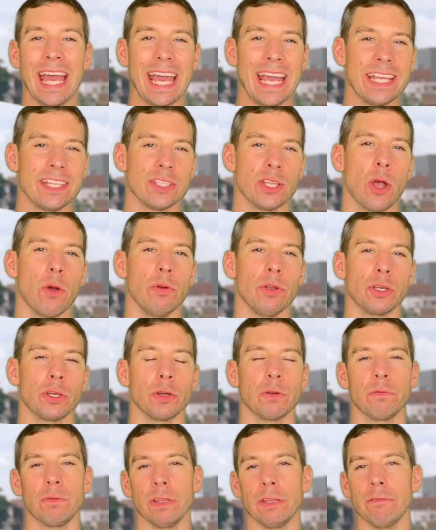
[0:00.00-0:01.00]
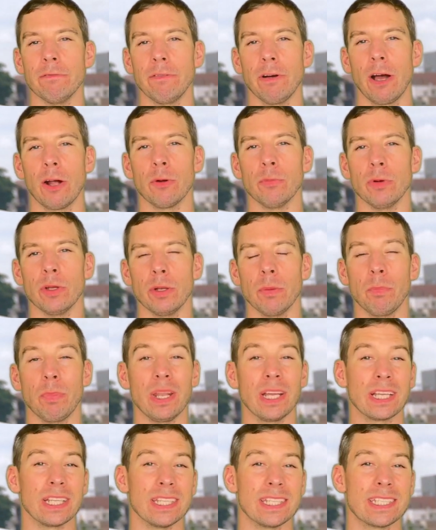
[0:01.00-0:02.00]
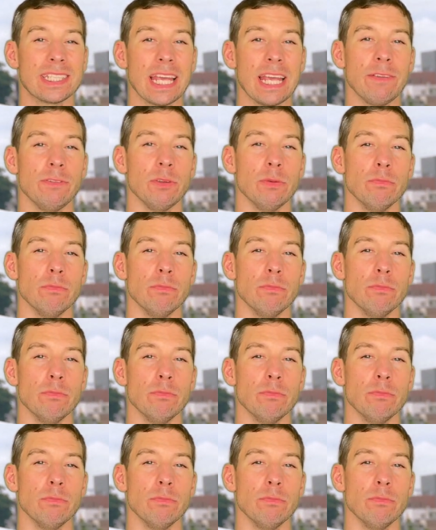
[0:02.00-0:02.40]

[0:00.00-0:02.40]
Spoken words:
isn't only good for the environment, but it can save you